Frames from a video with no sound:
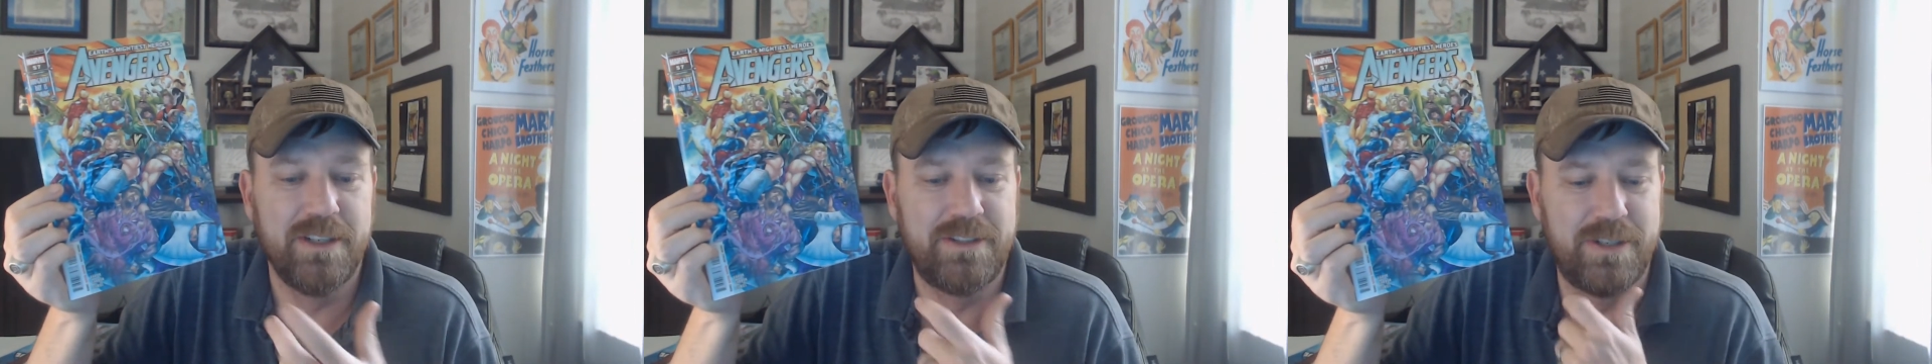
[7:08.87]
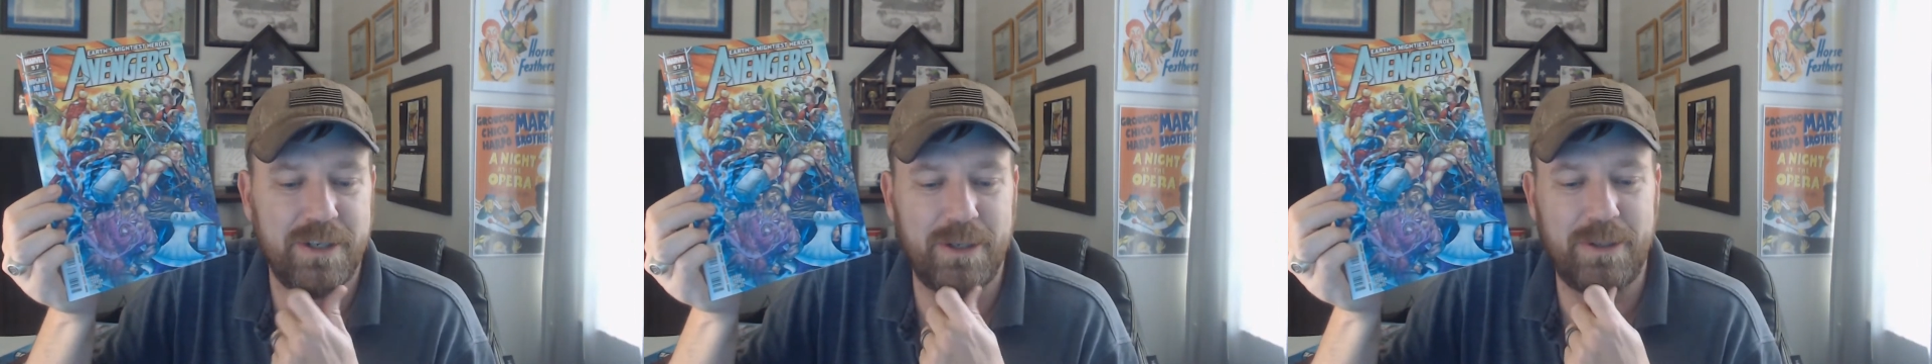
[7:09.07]

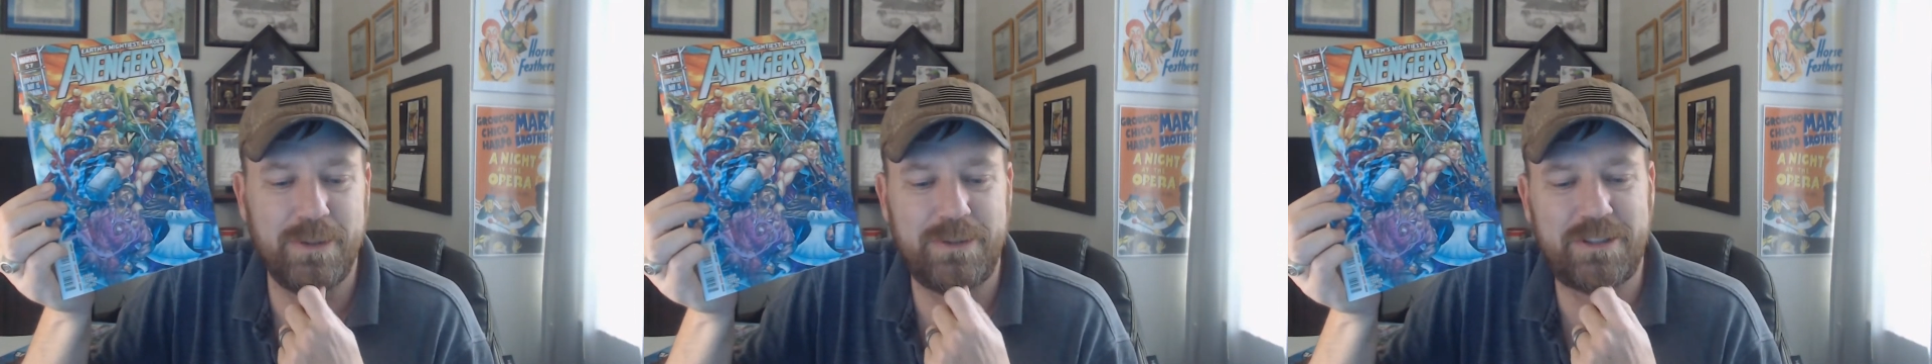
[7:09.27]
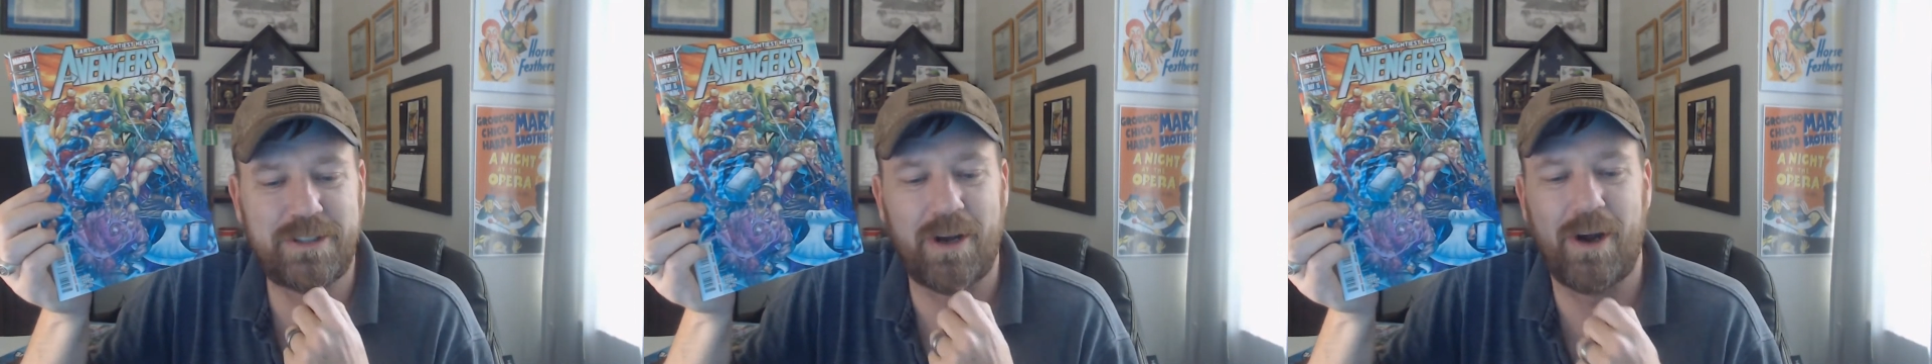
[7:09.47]
to
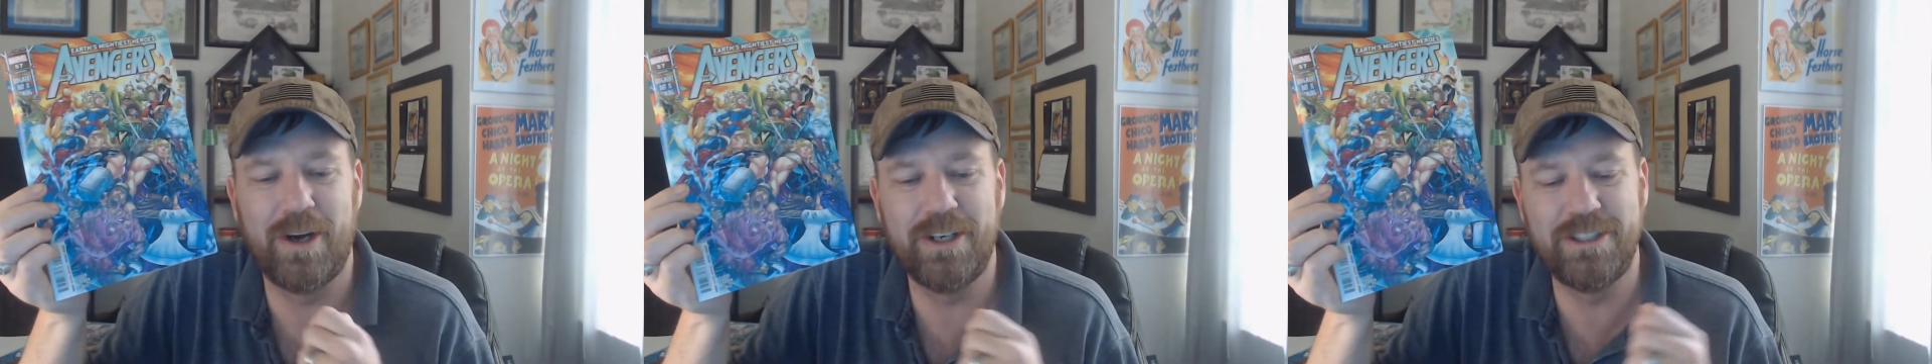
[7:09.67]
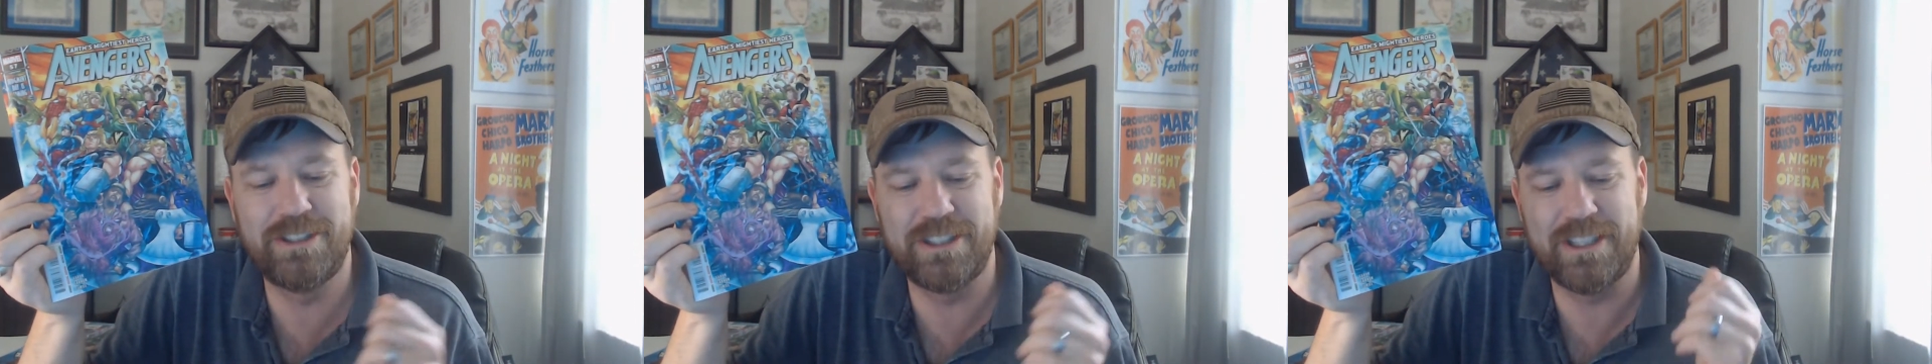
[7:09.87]

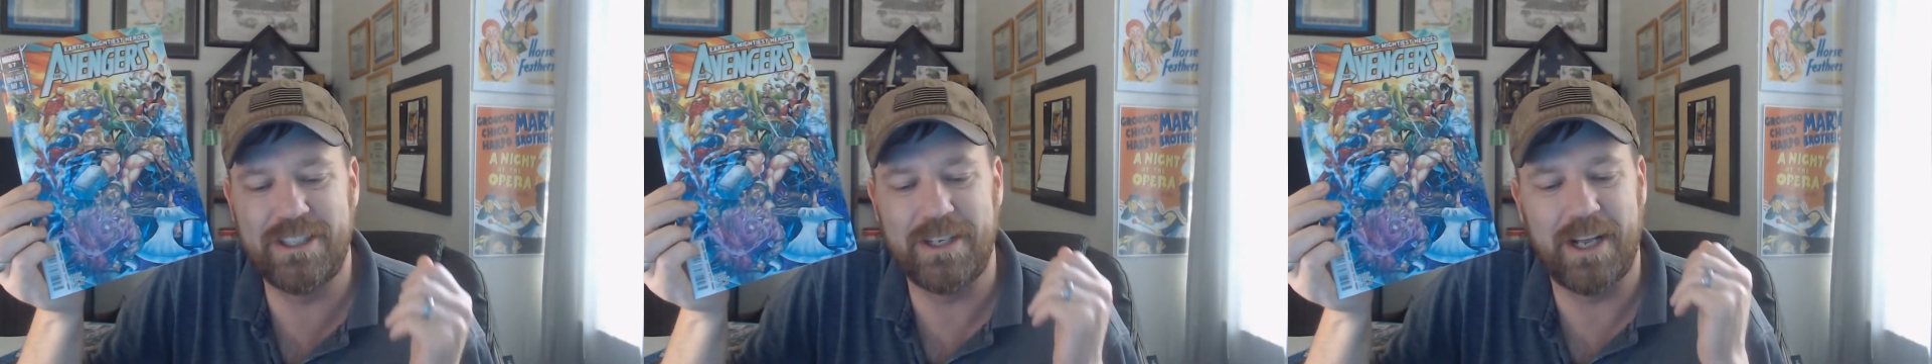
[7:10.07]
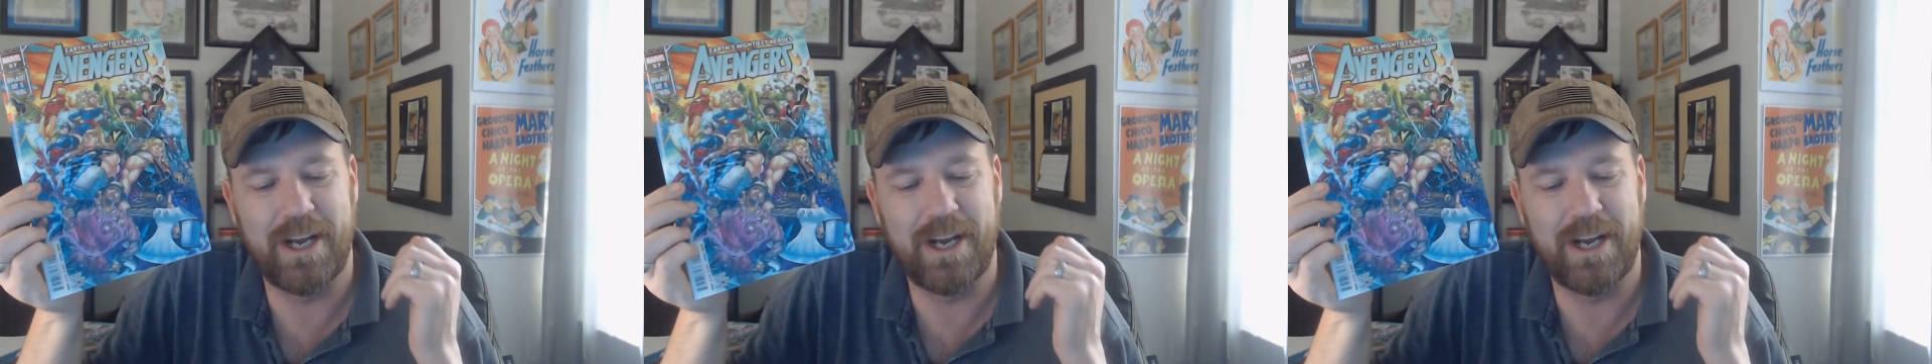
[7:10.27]
Sergeant,